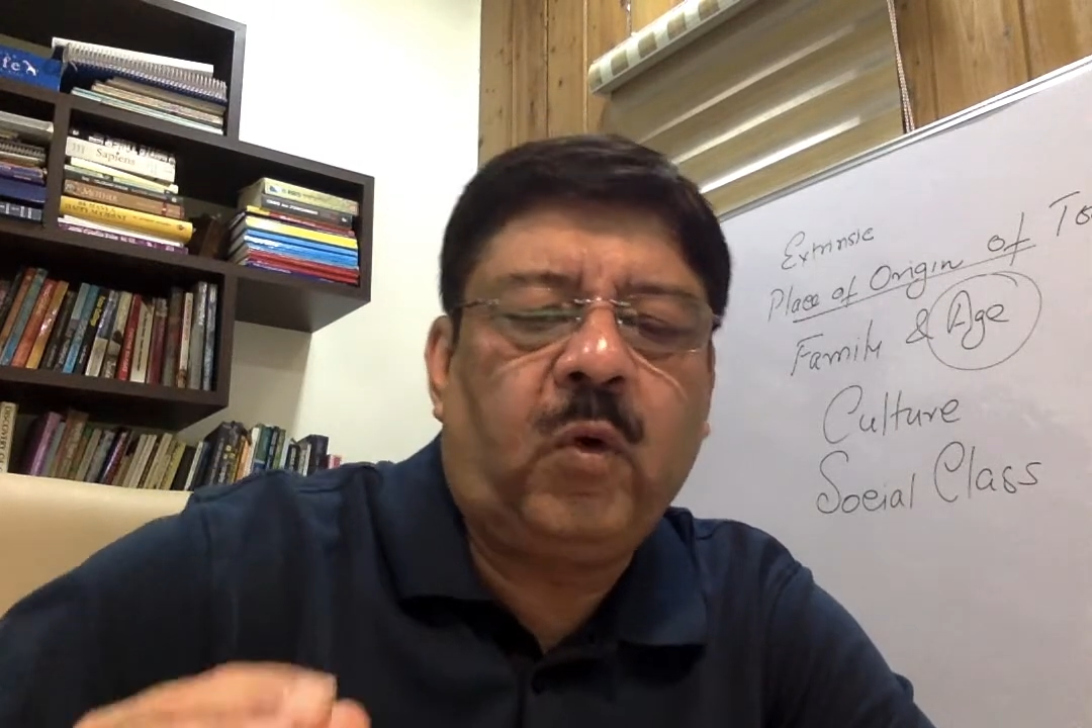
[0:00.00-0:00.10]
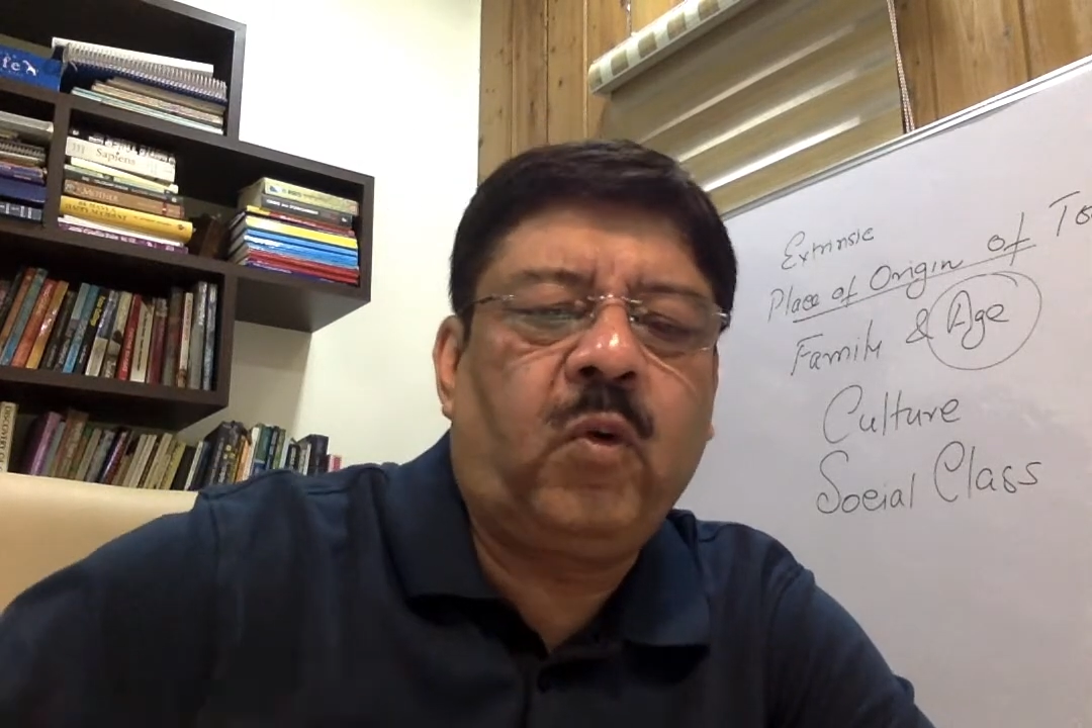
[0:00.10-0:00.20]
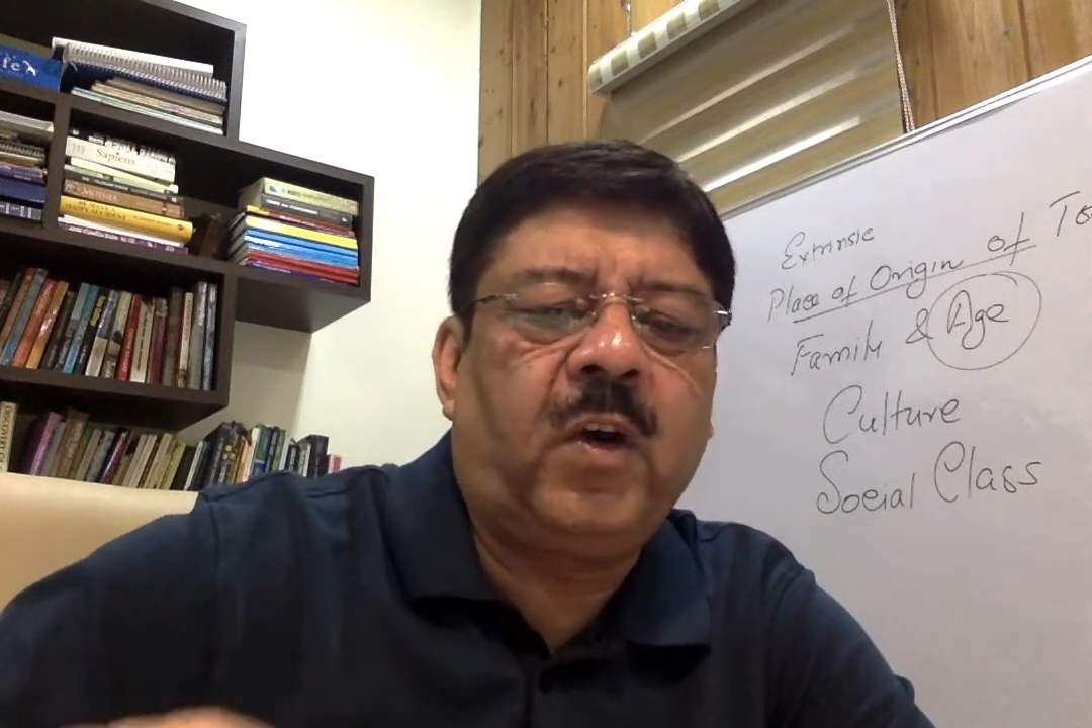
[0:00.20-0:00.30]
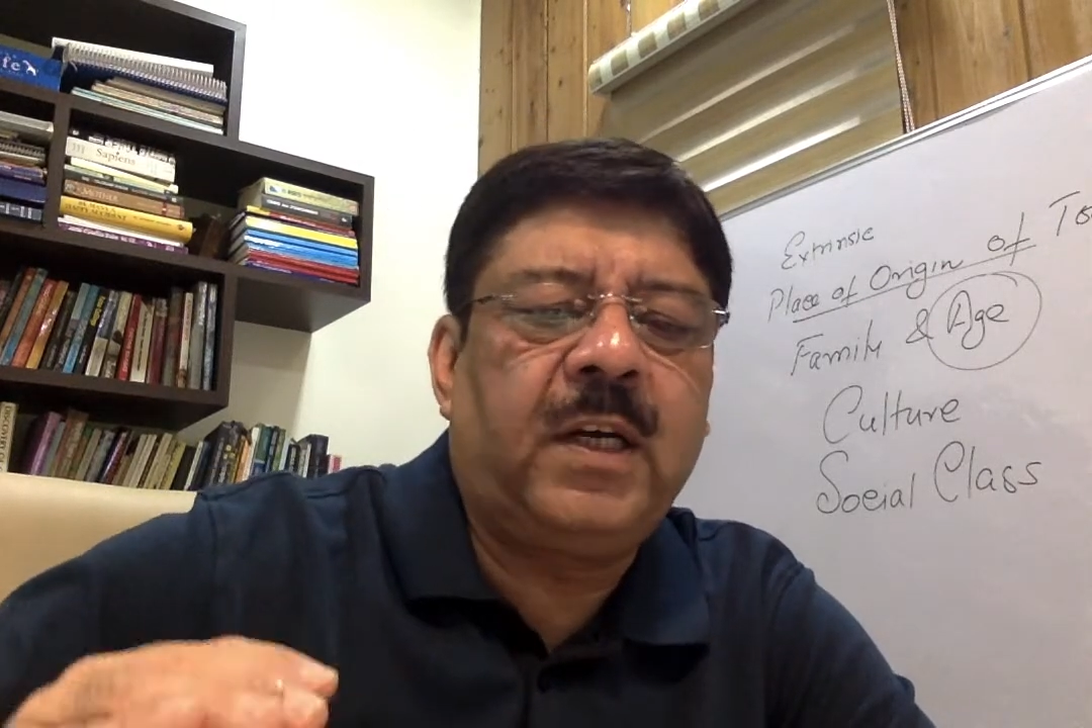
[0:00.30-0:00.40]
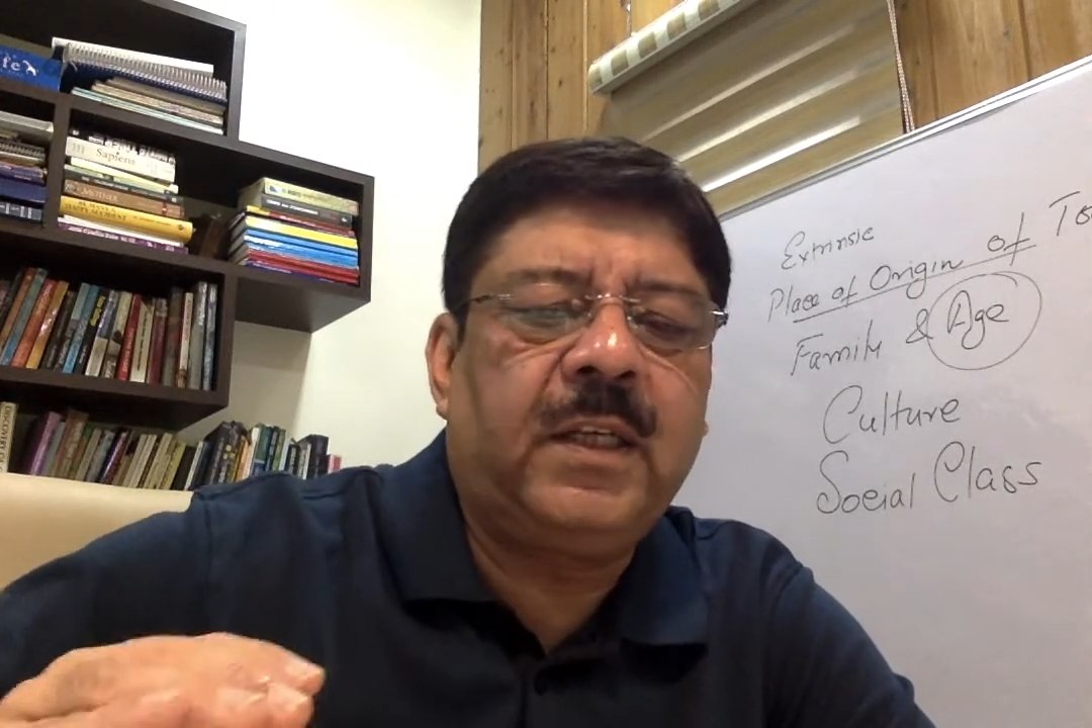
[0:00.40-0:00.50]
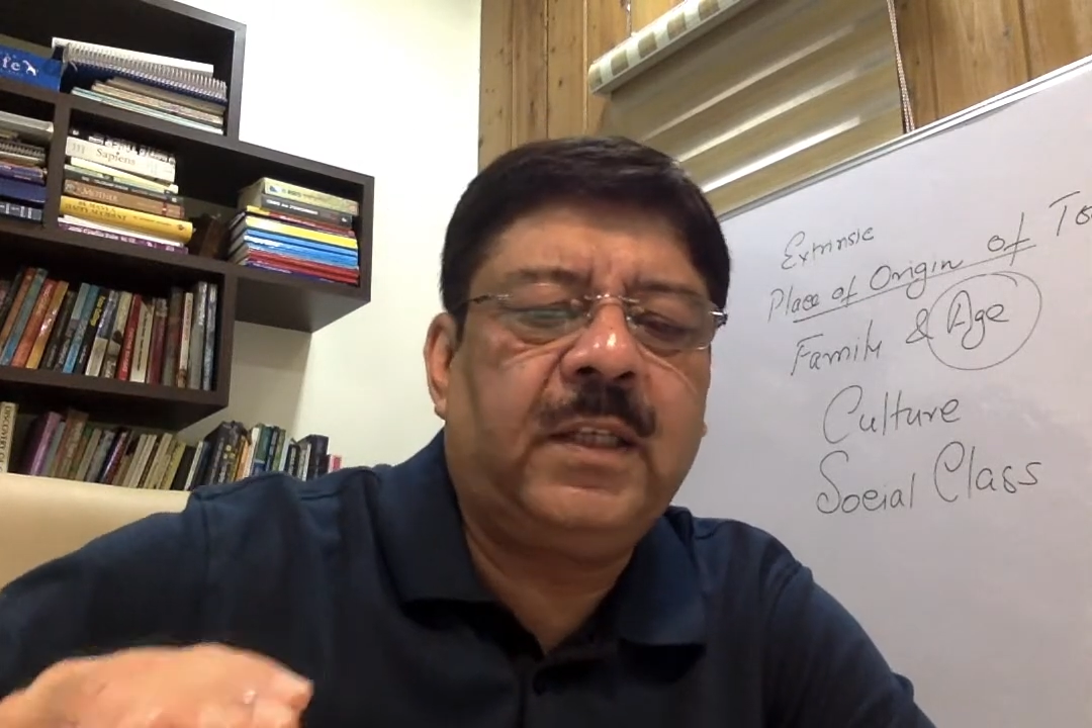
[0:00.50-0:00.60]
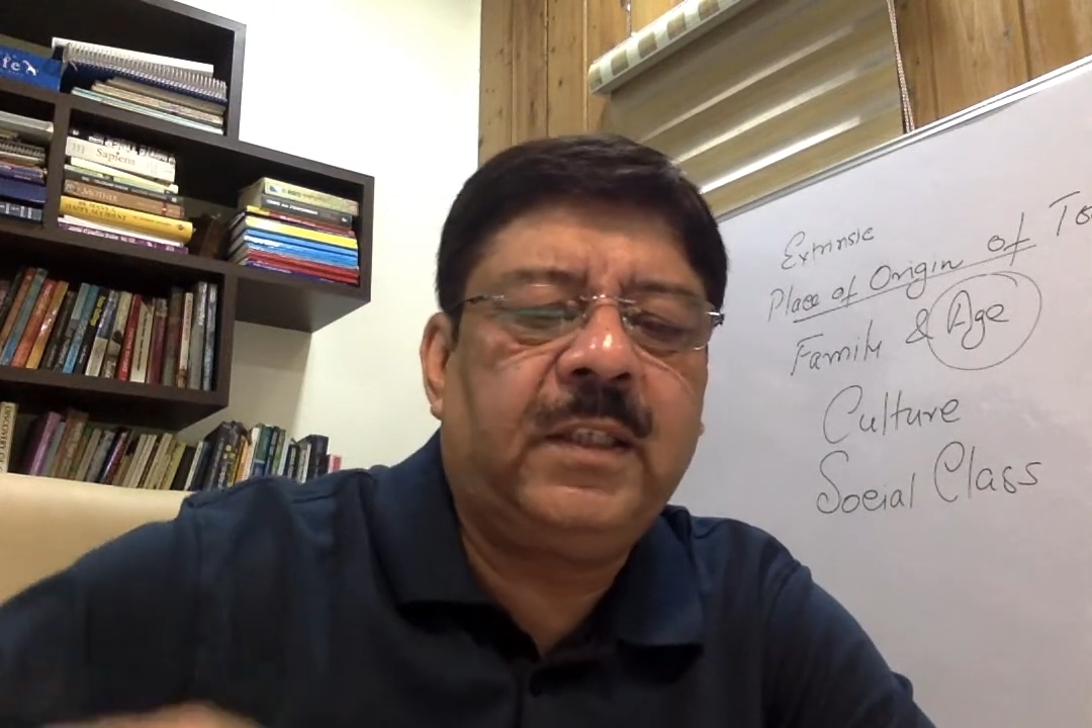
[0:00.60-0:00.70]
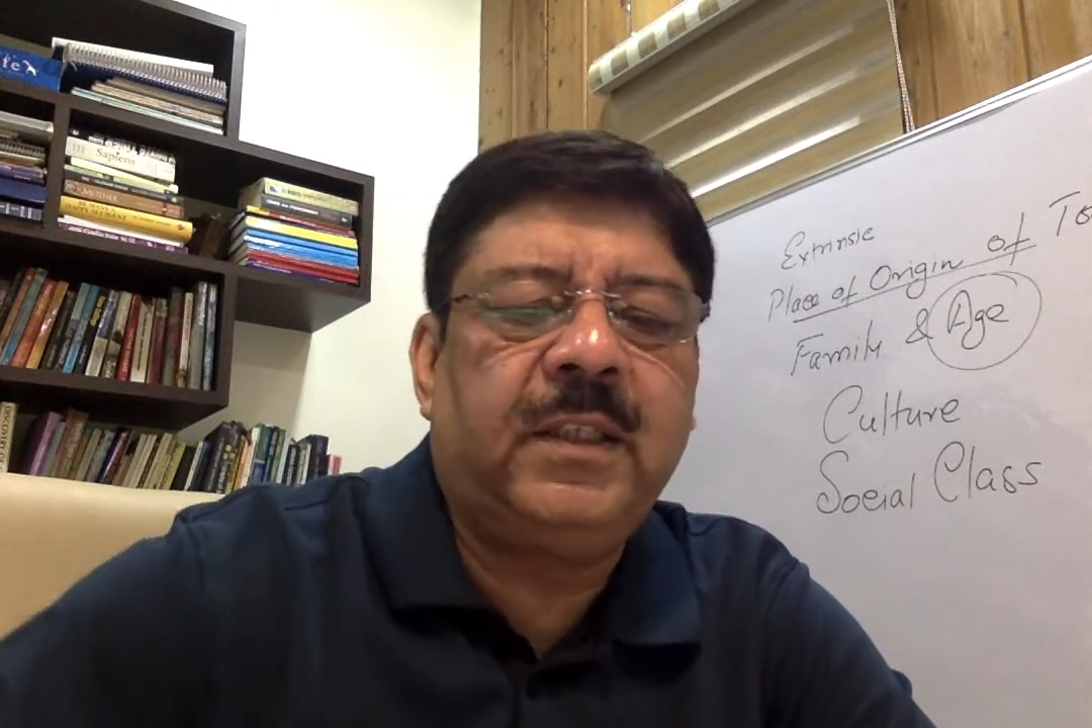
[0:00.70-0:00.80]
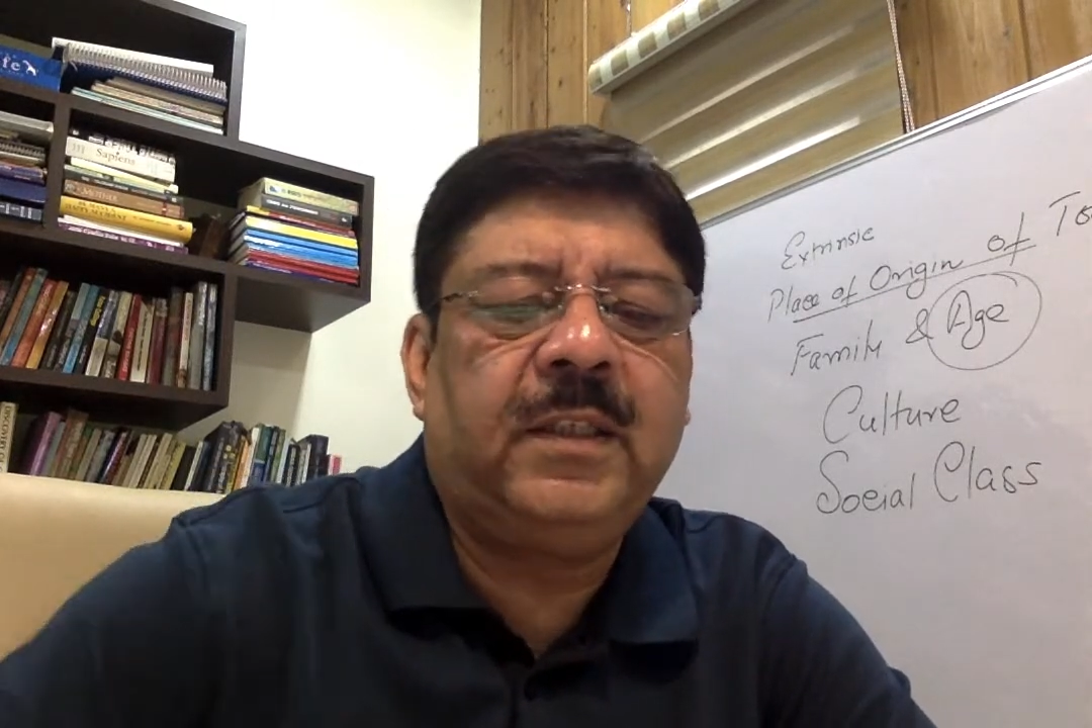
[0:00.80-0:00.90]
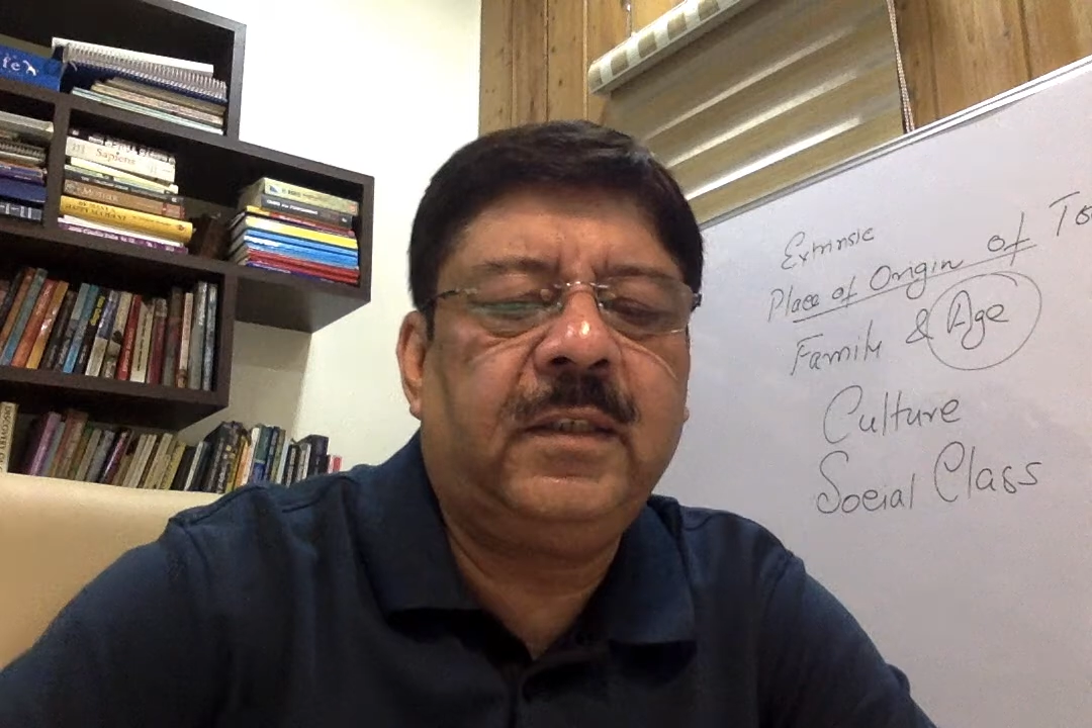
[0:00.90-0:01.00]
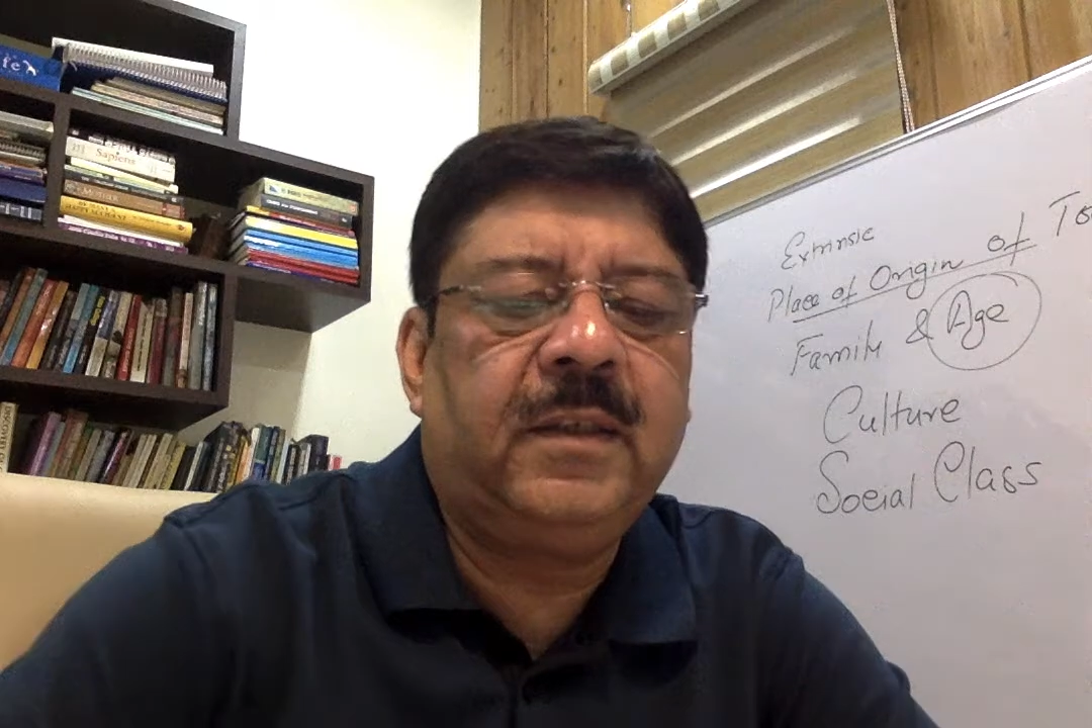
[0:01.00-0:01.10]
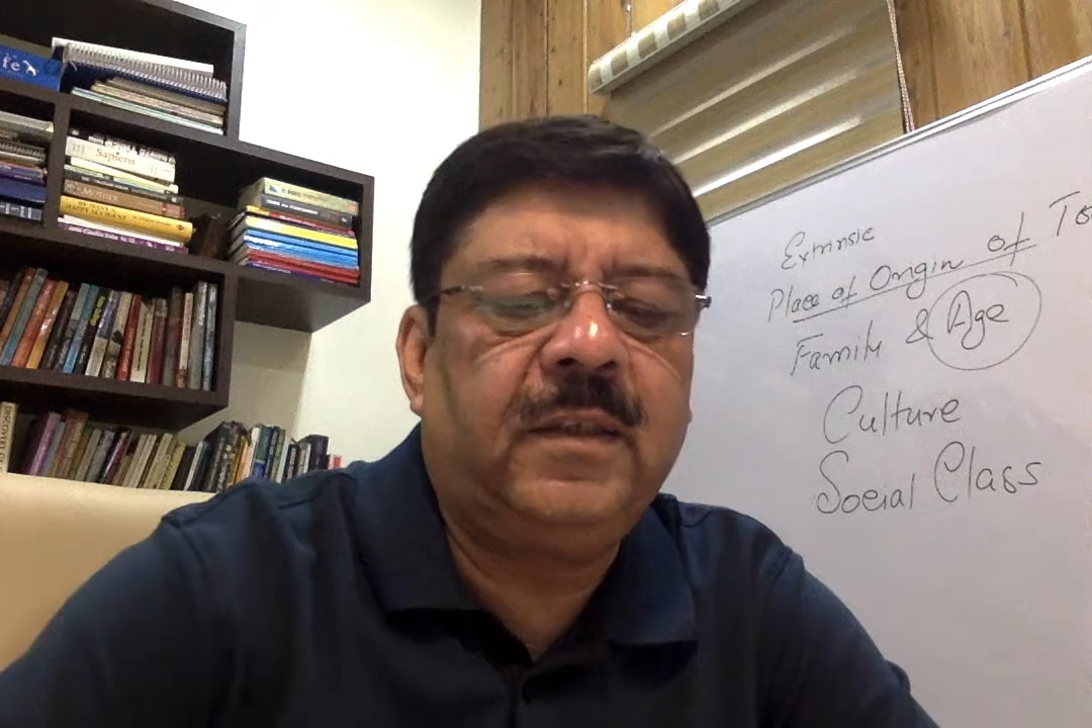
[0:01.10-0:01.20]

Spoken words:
War, the